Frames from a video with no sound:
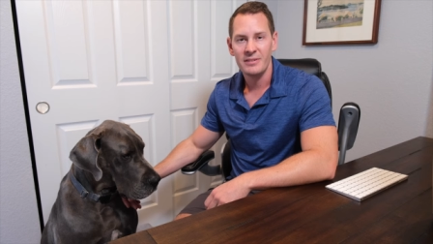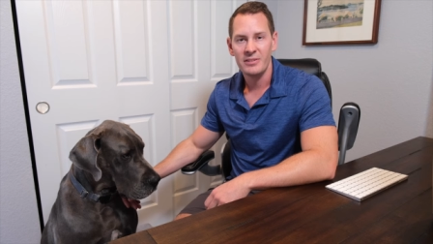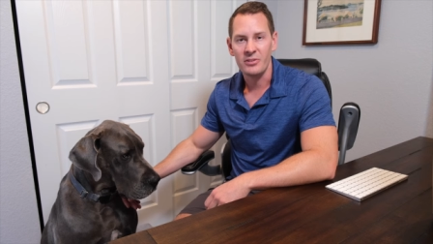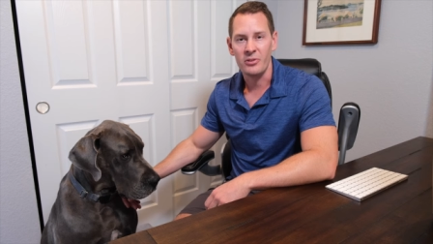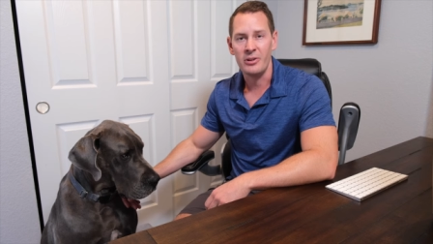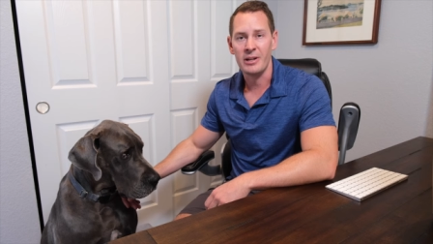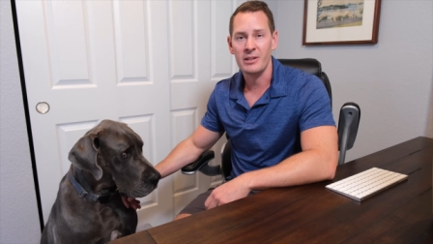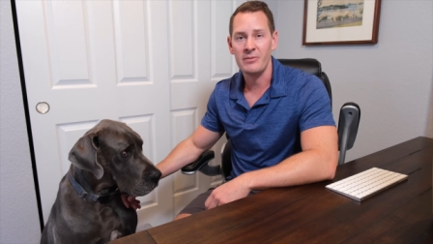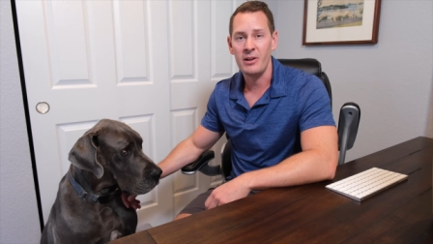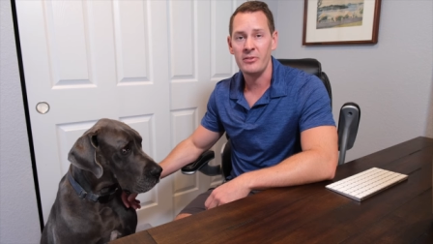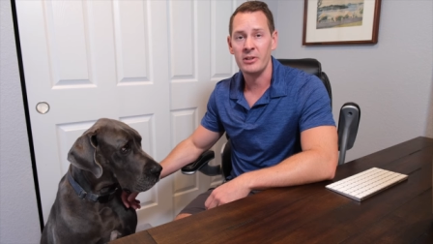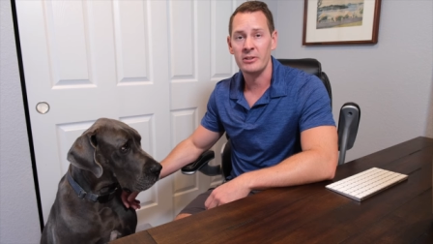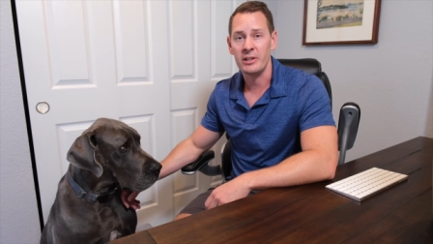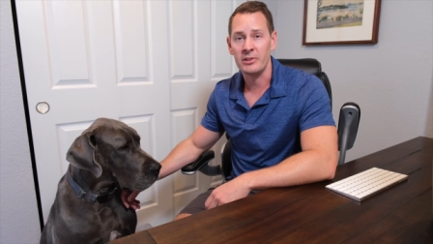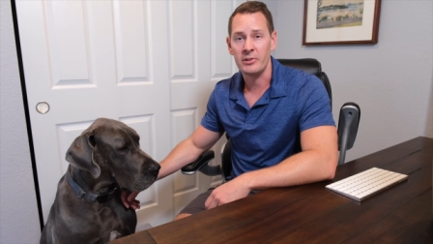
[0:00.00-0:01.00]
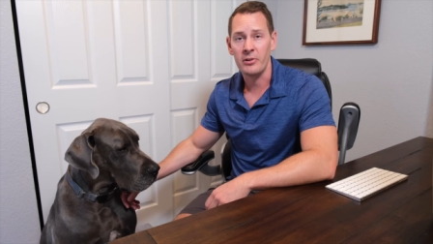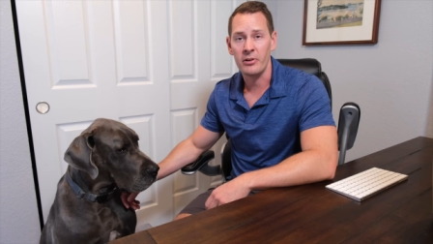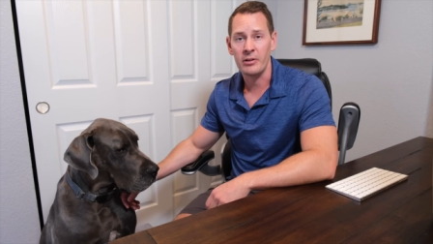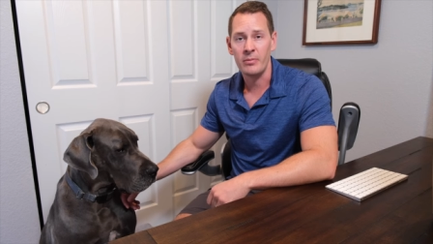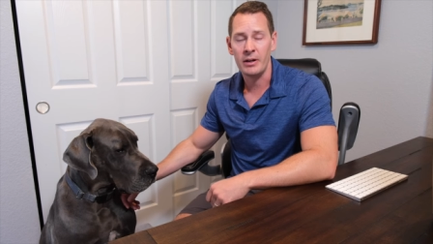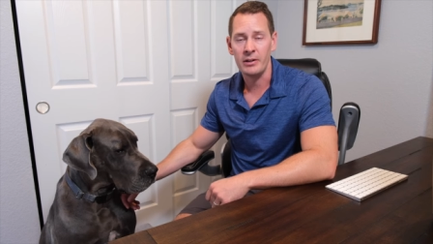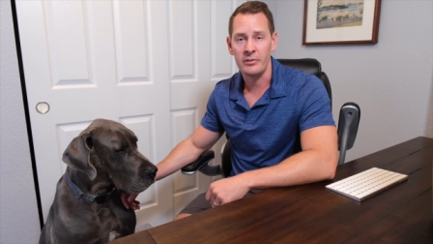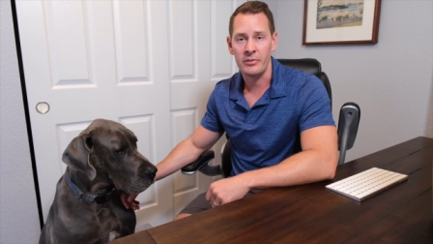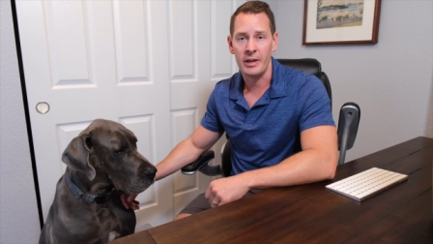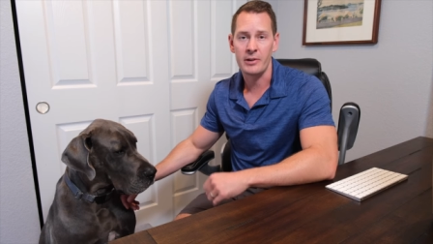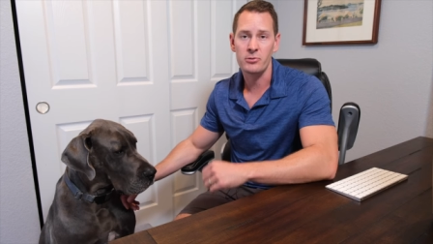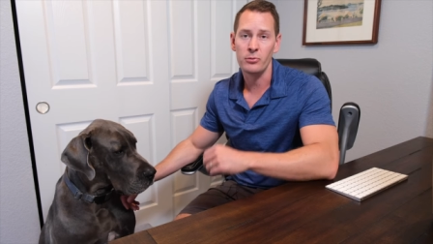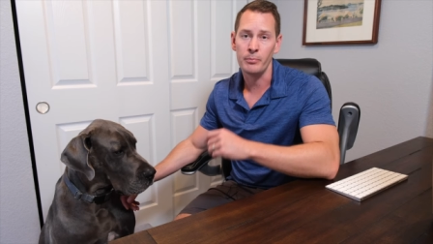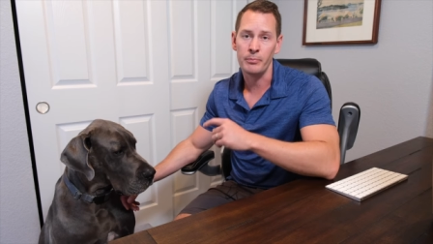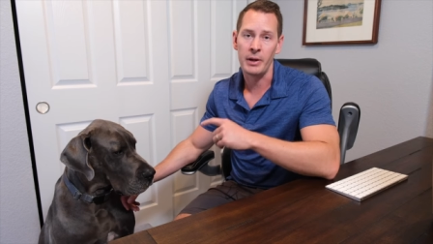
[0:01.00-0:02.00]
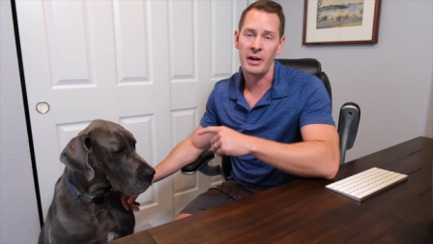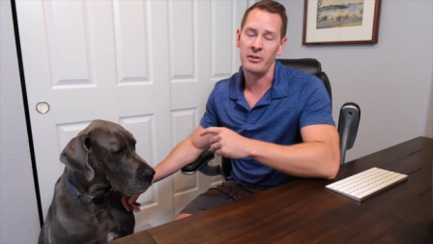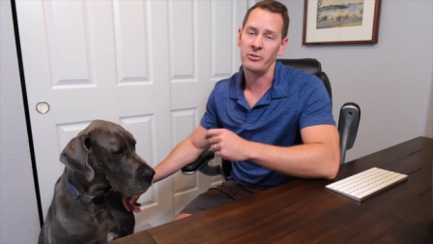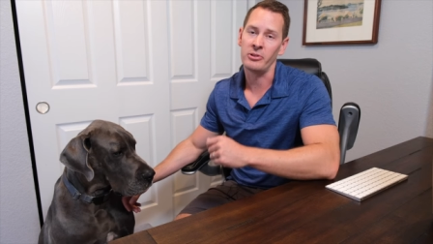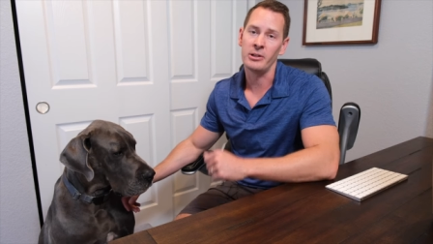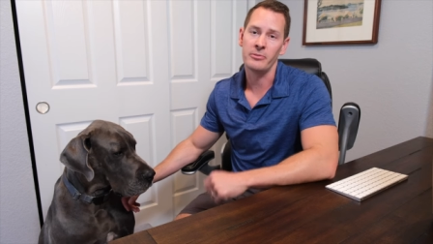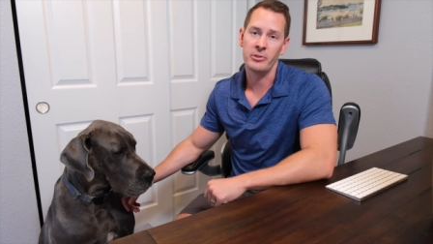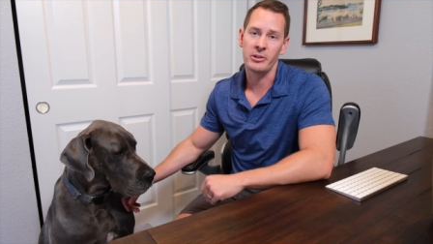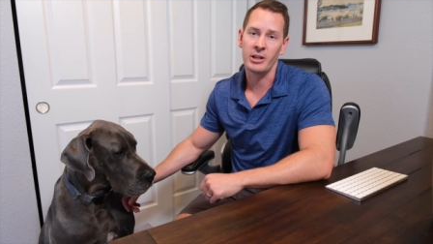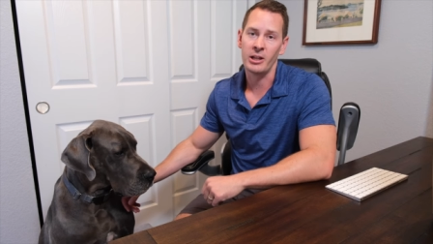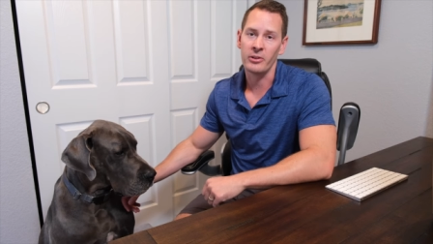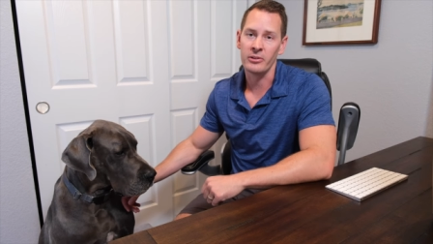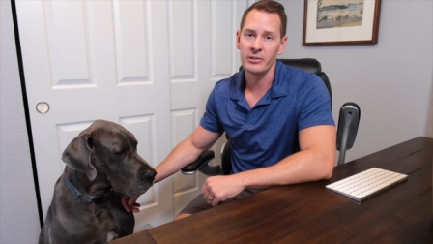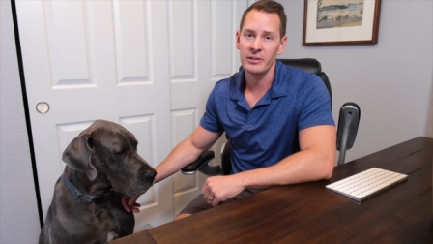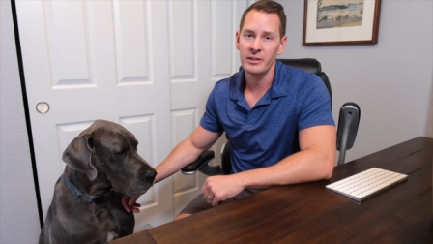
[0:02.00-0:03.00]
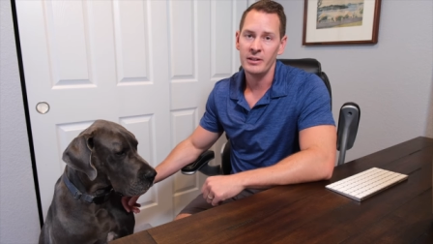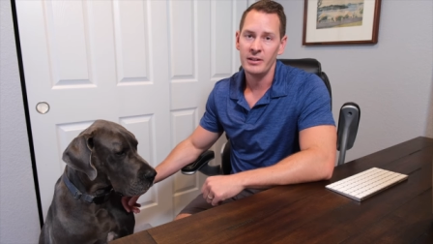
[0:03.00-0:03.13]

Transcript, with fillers: So the next phase I'd like to talk about is the actual battery life of the color.